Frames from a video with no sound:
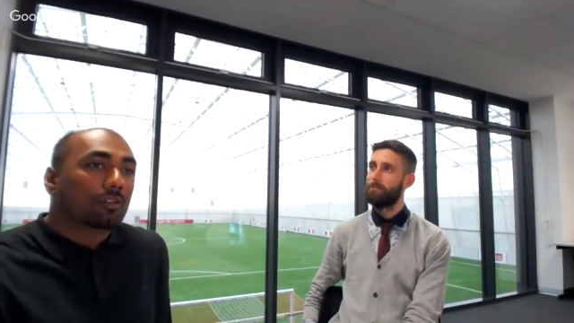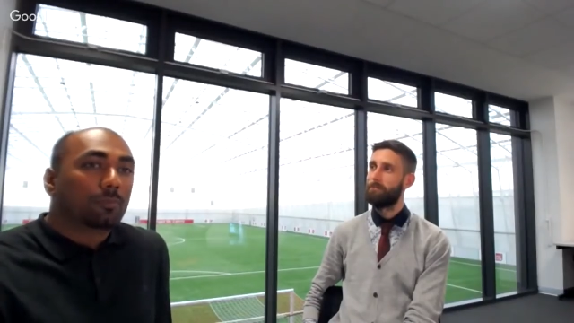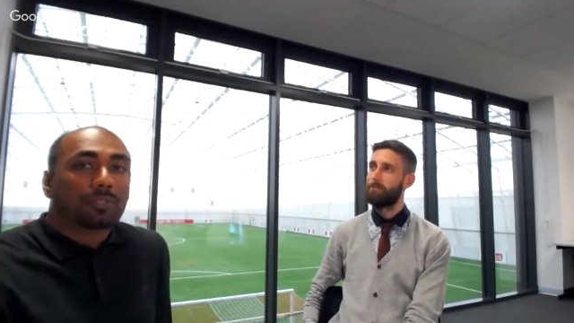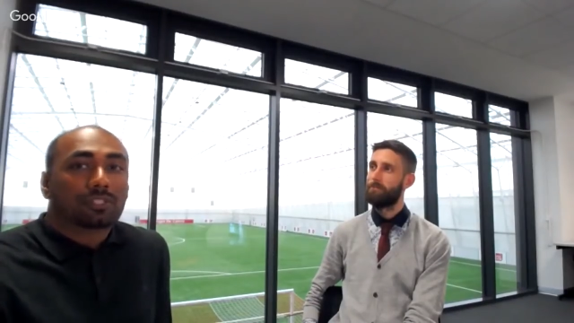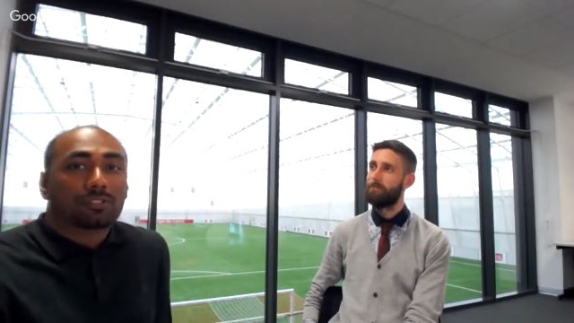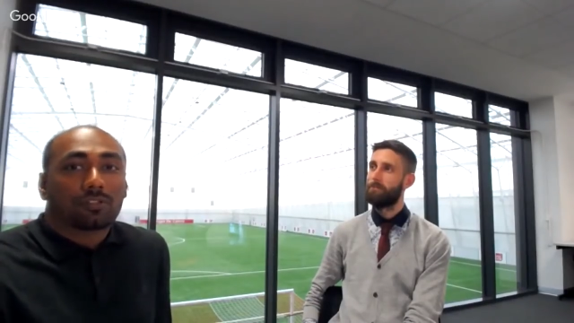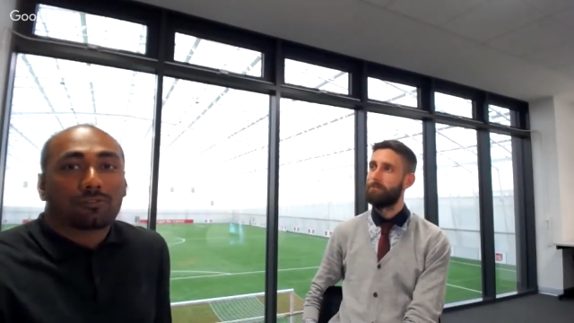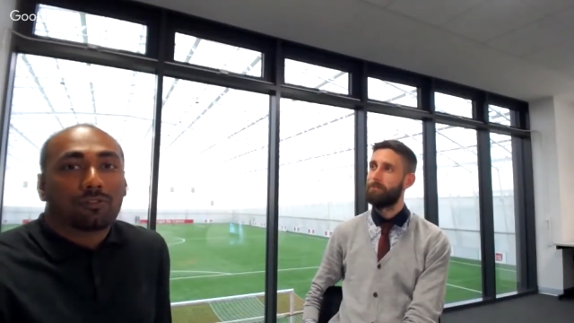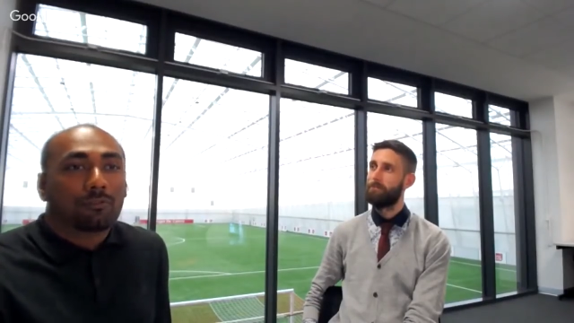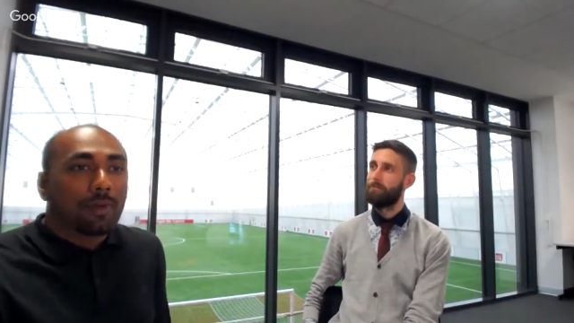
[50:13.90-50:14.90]
Speaker 1: it could be
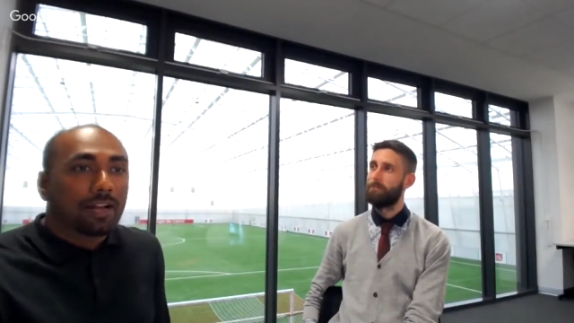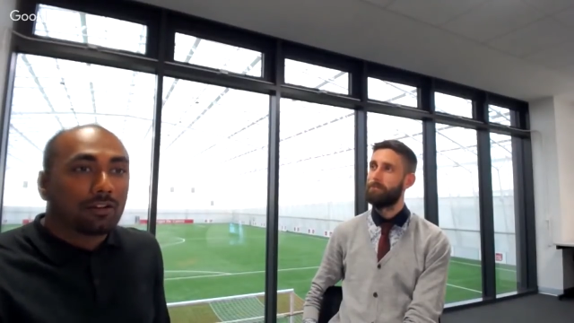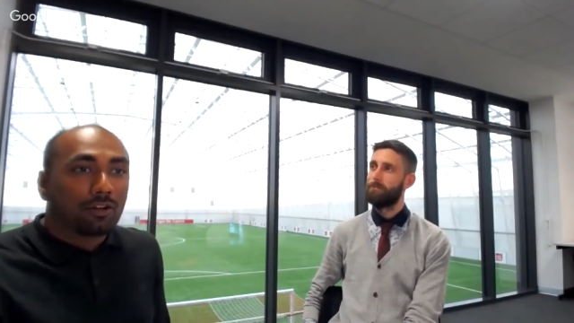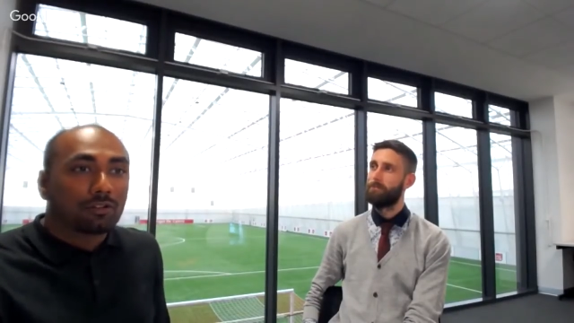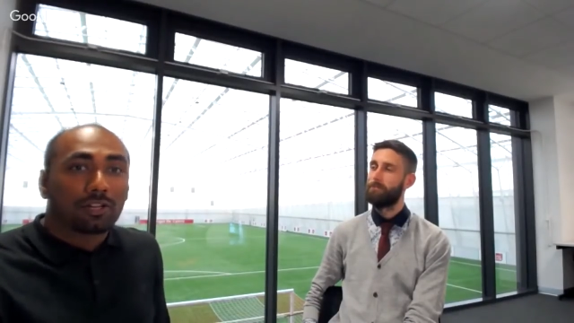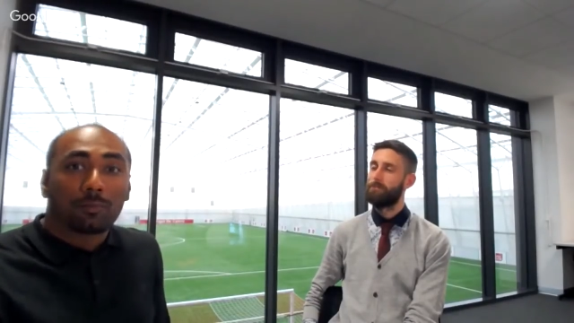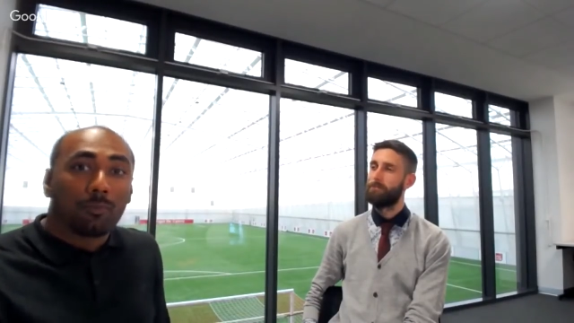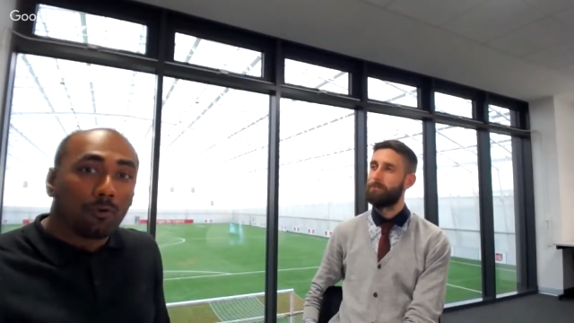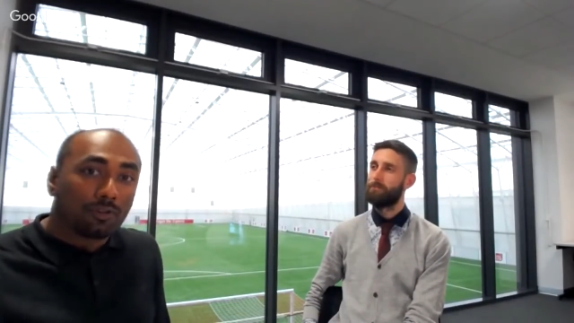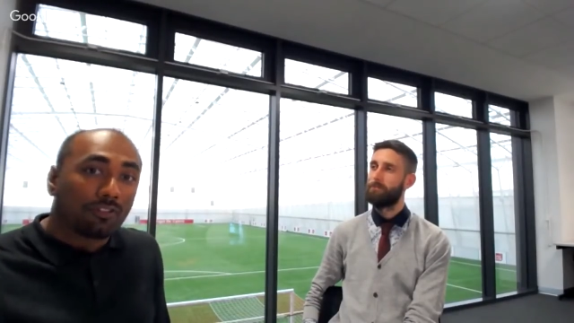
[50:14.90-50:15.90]
if you have a mentor
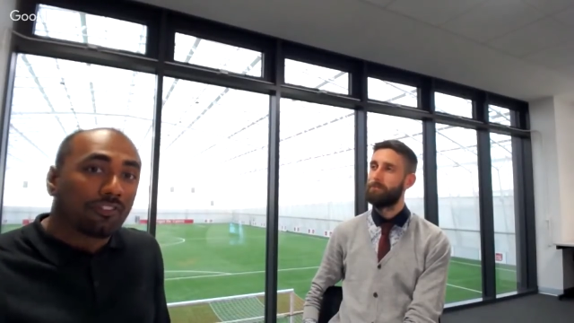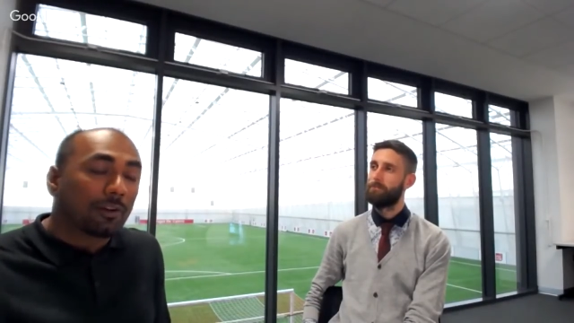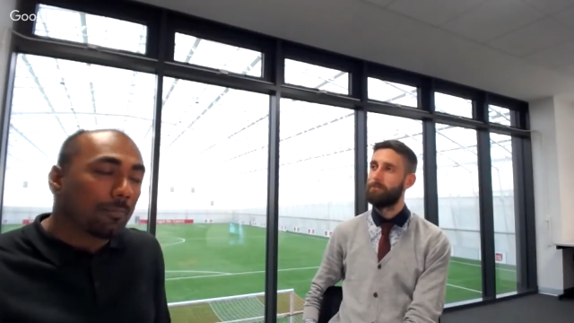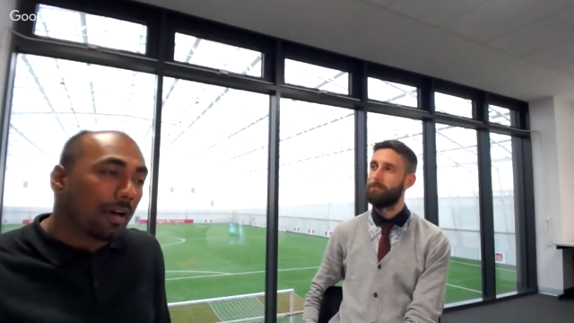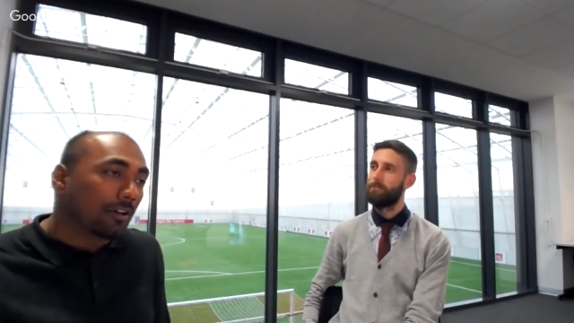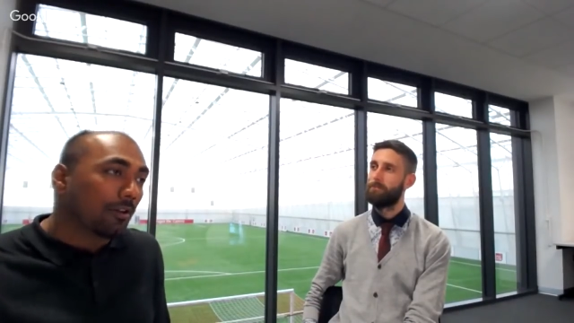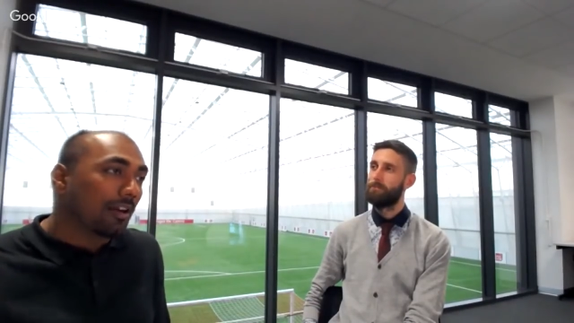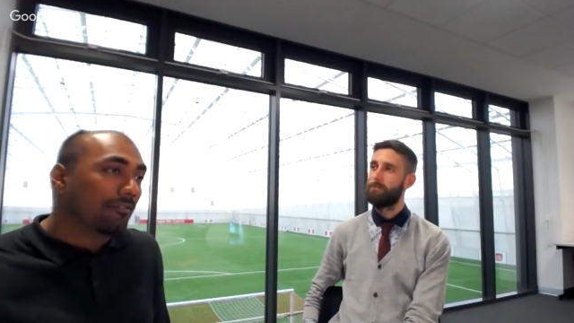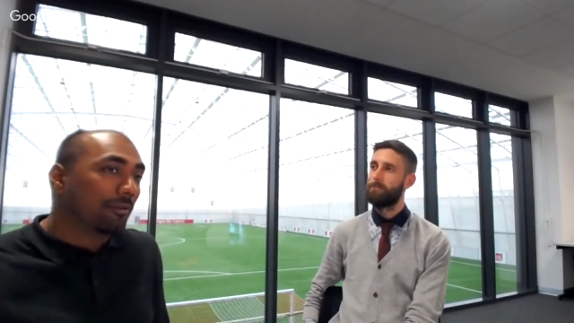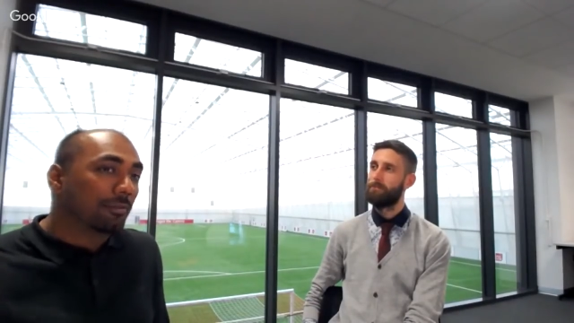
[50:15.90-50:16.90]
the report the
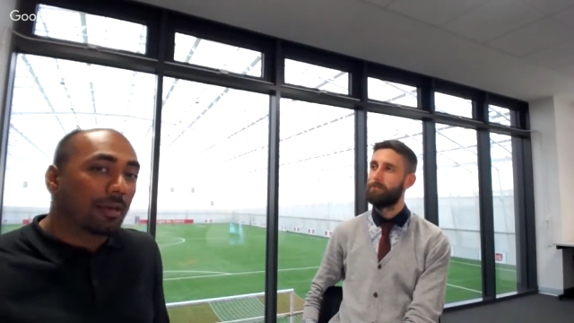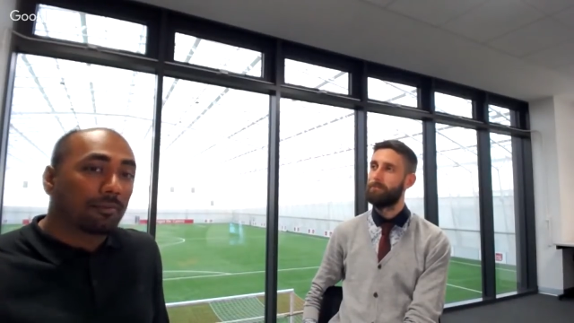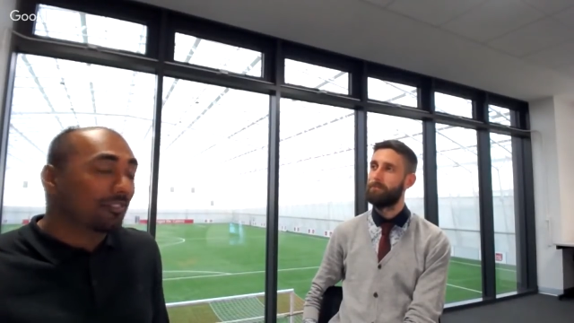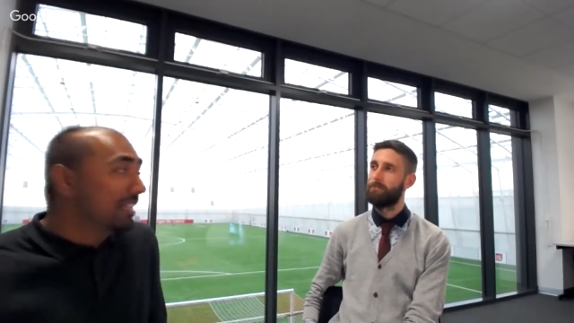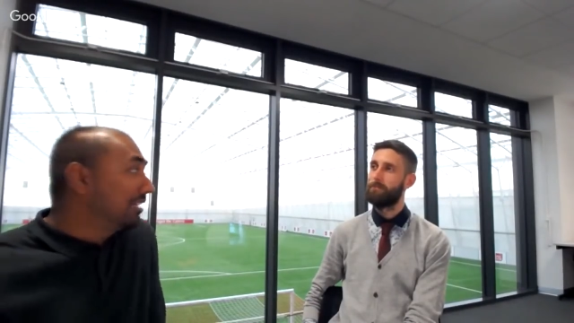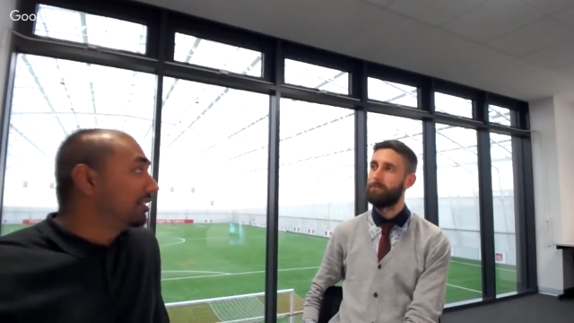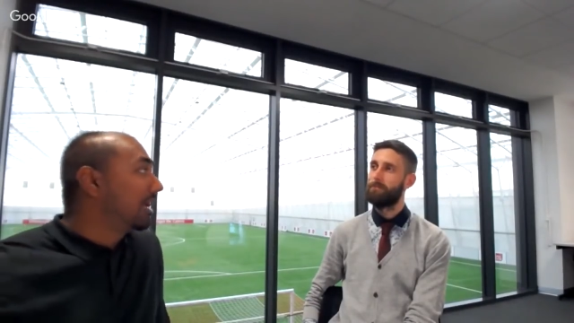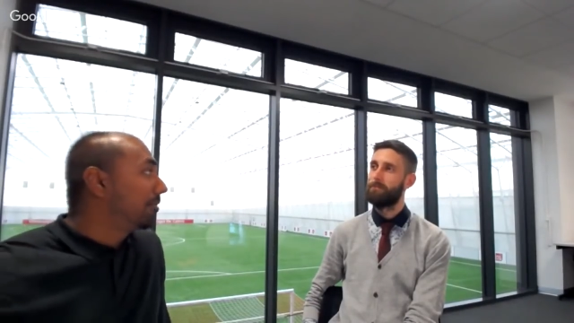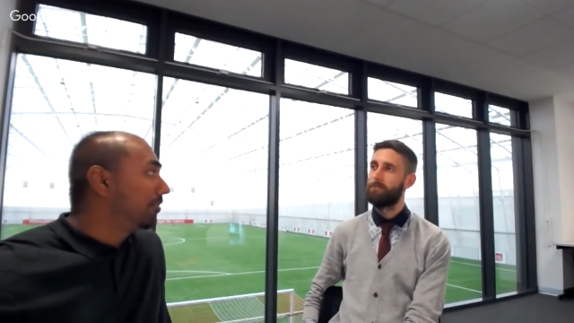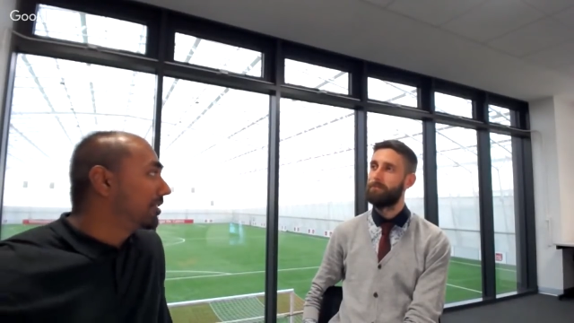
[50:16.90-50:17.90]
feedback you get from them even
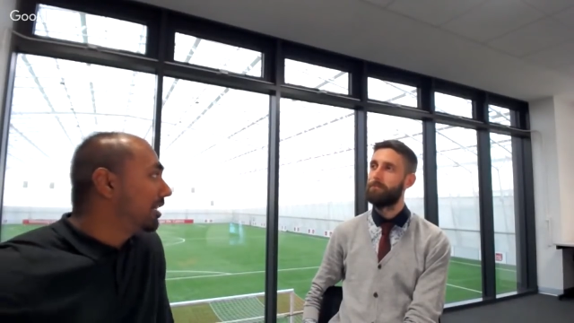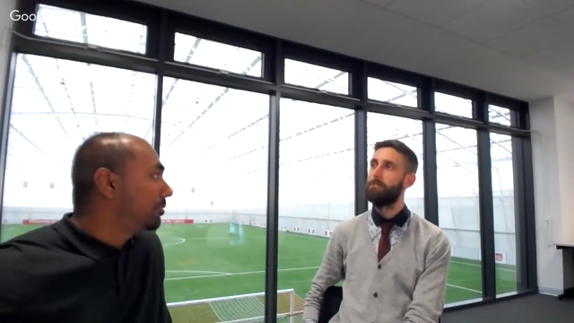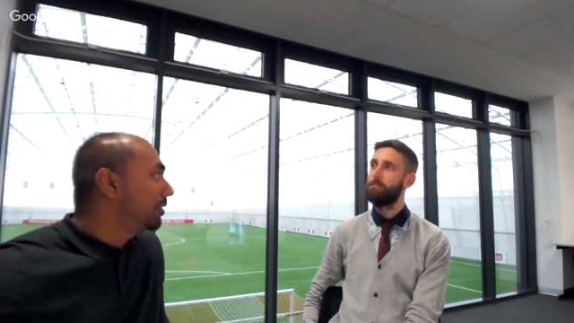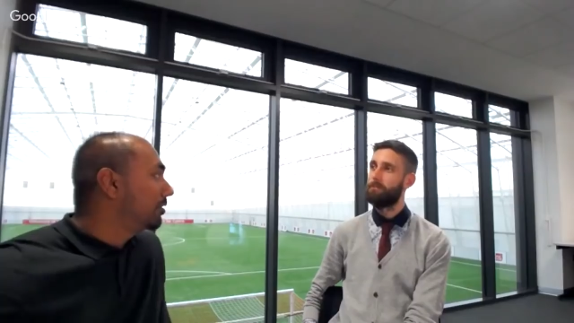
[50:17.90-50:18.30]
that's a type of